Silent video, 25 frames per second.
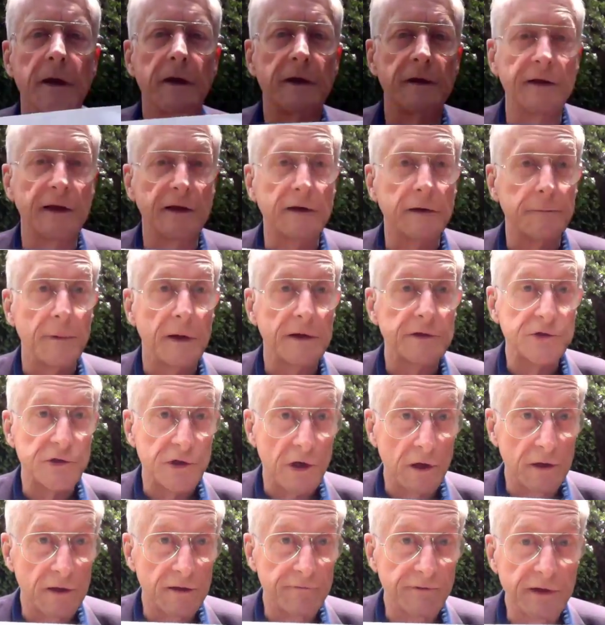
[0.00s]
connected by
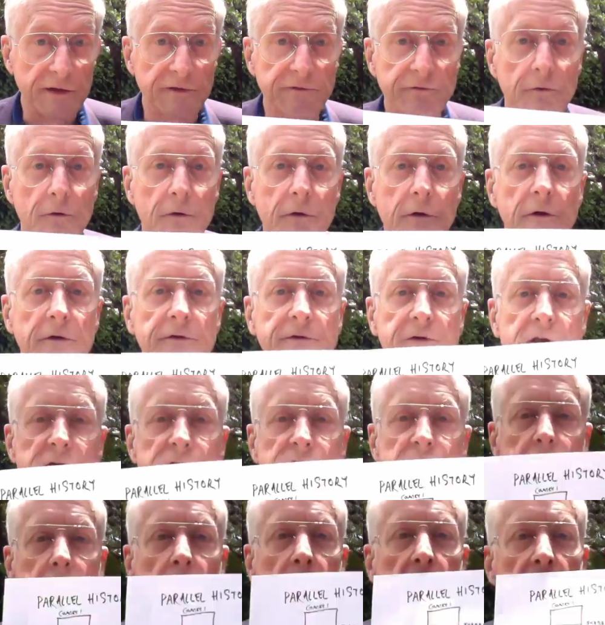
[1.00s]
shared events or
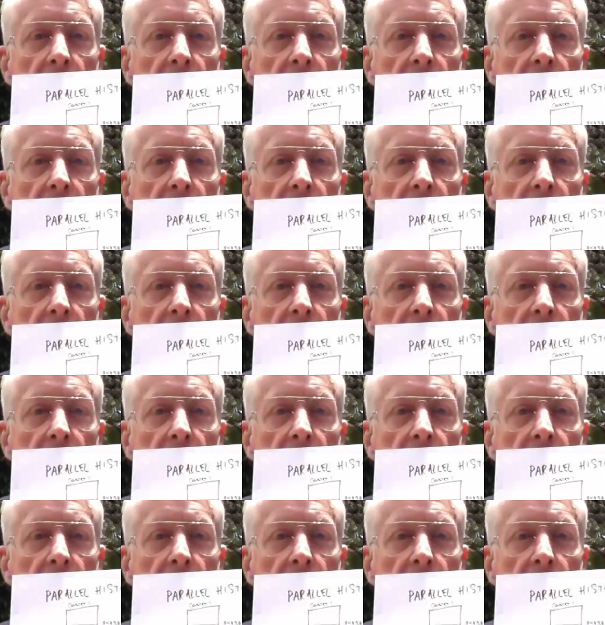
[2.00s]
causation.